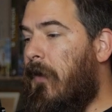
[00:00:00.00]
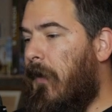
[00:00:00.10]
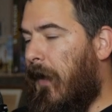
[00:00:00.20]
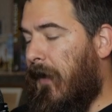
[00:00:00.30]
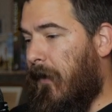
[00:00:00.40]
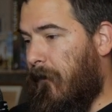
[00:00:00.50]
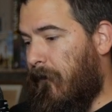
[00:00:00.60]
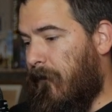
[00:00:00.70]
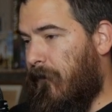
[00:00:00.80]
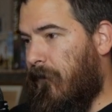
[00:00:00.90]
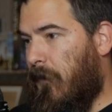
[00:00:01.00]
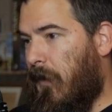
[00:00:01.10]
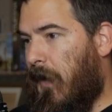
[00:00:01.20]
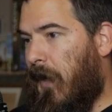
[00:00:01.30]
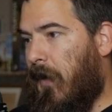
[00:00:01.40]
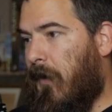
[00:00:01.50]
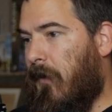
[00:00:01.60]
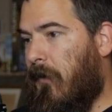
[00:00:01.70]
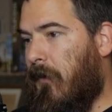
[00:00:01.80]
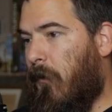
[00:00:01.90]
and
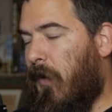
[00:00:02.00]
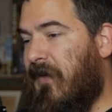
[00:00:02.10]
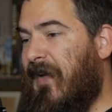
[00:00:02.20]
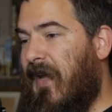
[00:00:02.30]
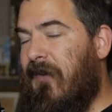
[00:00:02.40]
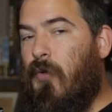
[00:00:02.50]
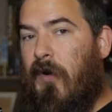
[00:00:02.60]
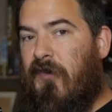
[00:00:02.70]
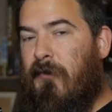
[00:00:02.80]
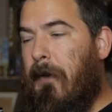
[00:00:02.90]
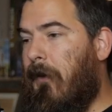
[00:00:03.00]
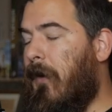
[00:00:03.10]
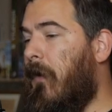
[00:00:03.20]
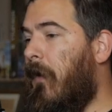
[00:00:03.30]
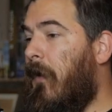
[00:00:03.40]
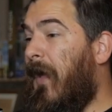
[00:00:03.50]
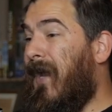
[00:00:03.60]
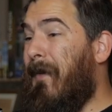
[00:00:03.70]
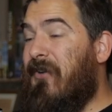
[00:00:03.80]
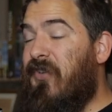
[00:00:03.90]
we're going to take a hit to our spirit.
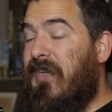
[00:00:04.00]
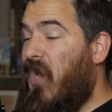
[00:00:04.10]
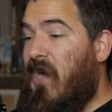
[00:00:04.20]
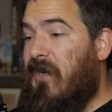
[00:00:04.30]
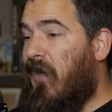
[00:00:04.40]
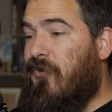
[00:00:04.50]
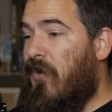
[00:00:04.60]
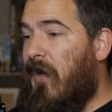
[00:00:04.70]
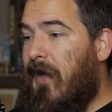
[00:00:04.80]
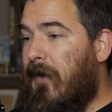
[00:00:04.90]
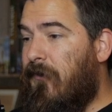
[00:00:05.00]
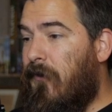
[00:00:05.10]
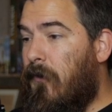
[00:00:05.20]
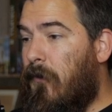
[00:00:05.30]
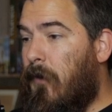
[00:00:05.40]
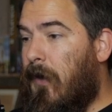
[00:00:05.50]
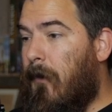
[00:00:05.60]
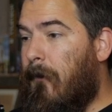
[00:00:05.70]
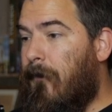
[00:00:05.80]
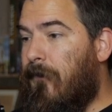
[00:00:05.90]
And I'm actually not going to try
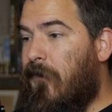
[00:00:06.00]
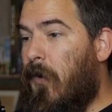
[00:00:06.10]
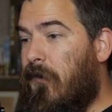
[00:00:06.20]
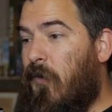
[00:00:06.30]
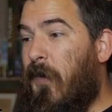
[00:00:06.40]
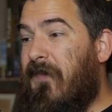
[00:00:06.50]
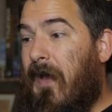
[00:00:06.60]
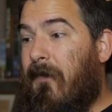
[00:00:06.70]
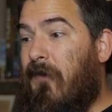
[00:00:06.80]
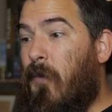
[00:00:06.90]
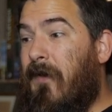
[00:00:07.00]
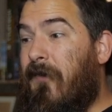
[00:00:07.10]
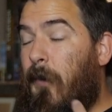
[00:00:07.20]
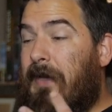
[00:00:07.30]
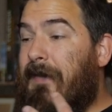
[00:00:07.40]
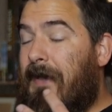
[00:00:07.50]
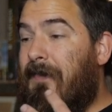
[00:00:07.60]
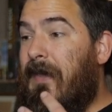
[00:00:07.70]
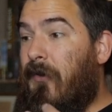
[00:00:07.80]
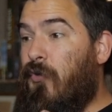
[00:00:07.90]
to withstand this one. So we could take
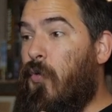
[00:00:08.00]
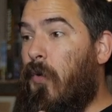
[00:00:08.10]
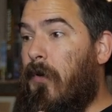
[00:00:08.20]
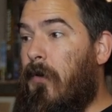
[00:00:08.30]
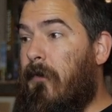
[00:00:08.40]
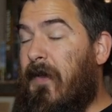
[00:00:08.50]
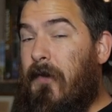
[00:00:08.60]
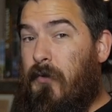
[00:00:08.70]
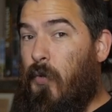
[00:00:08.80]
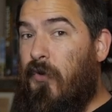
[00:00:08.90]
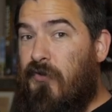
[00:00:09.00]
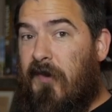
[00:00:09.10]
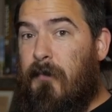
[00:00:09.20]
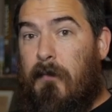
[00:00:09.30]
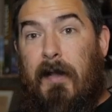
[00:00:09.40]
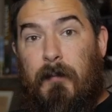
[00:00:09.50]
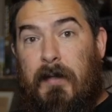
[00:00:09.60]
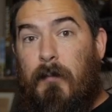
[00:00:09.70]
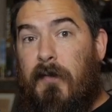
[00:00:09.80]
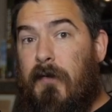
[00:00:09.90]
the endure stress move like we
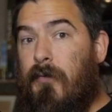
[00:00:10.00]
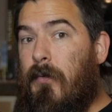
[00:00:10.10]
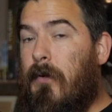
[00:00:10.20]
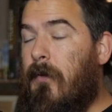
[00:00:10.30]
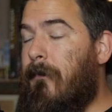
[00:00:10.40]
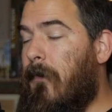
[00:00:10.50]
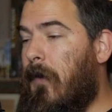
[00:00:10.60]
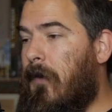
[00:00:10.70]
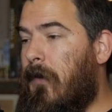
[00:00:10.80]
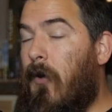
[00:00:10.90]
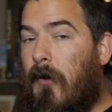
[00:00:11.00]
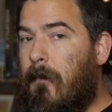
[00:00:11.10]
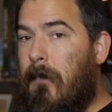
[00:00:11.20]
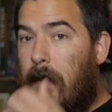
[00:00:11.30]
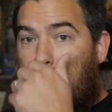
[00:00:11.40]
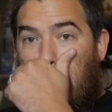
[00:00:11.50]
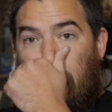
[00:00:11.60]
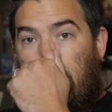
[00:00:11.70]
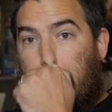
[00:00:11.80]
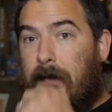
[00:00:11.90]
did with endure harm.
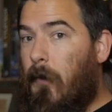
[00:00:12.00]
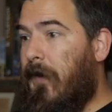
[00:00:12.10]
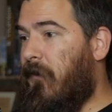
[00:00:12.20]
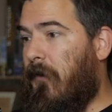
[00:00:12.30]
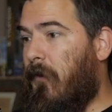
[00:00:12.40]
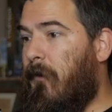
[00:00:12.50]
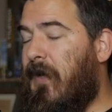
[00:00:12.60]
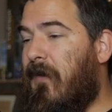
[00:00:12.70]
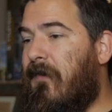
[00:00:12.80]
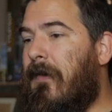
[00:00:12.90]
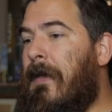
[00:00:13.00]
But I'm not going to, because